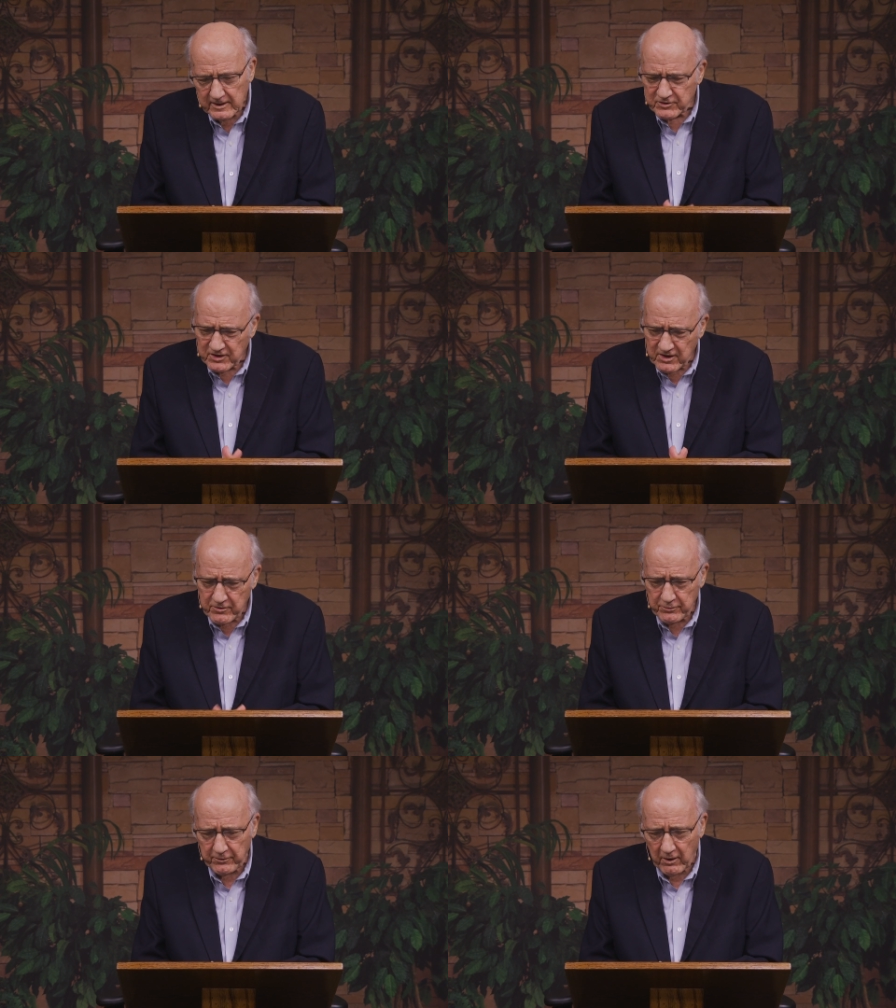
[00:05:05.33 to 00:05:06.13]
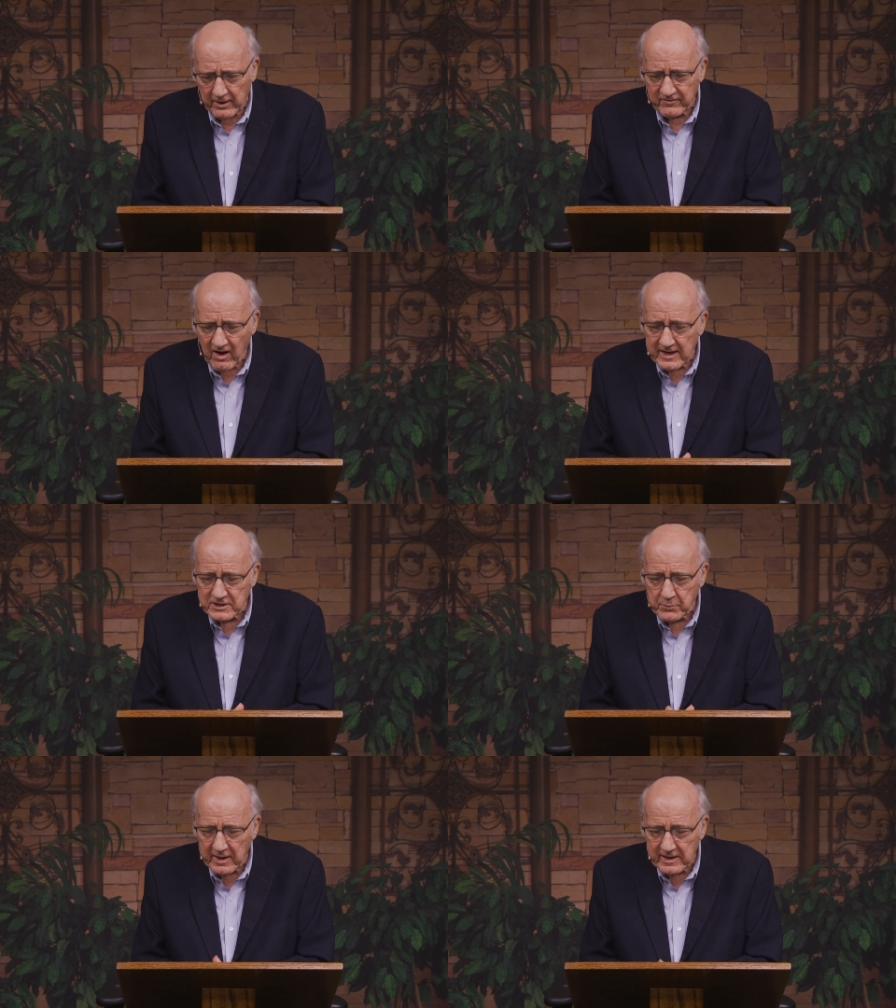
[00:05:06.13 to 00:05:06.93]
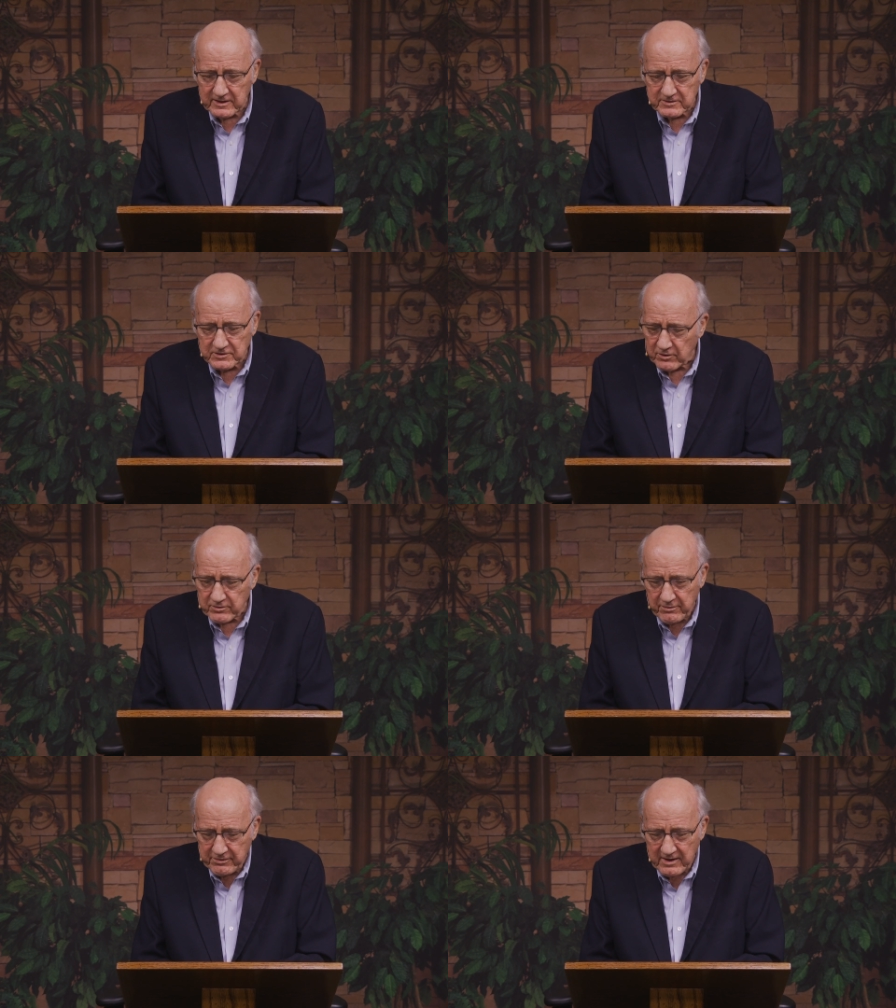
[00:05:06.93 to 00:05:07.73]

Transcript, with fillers: Here's another thought if God has planned certain